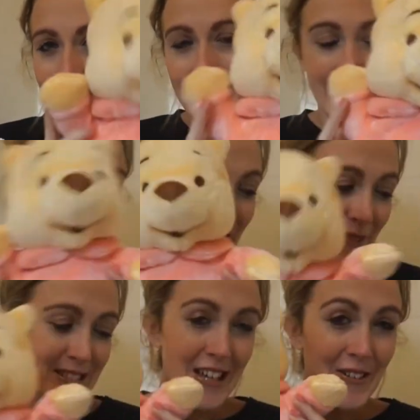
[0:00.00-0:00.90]
he
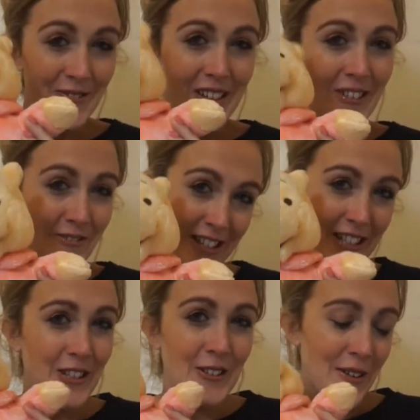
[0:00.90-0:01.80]
was a really, really
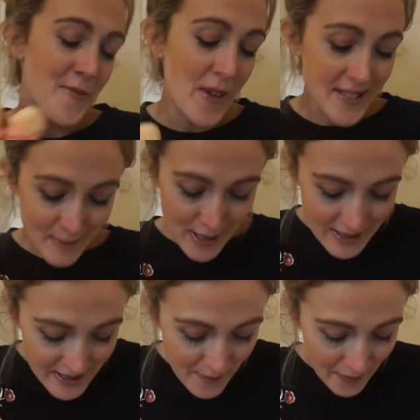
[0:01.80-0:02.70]
cute
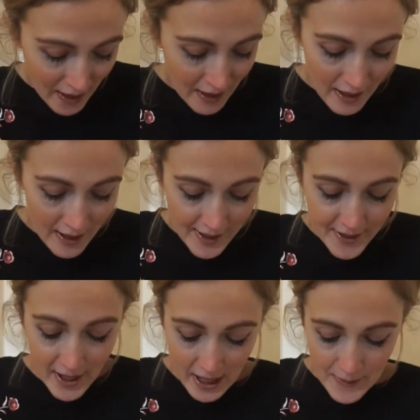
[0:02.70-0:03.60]
investment.
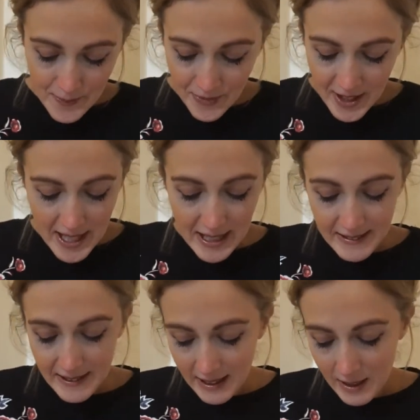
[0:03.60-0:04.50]
So the next
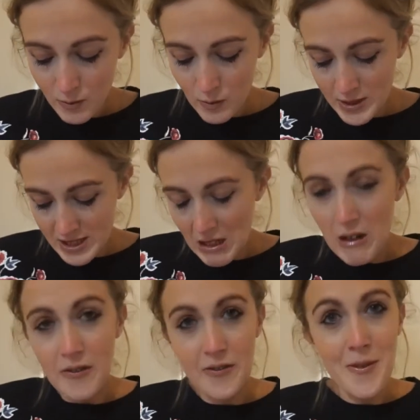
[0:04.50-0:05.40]
thing was
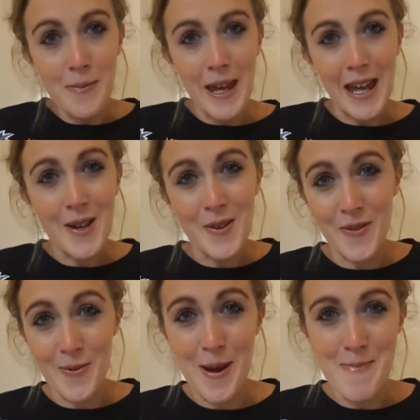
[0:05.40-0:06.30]
not for me, it was
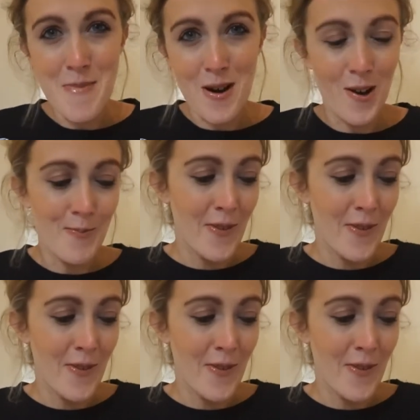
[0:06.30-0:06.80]
for my mum,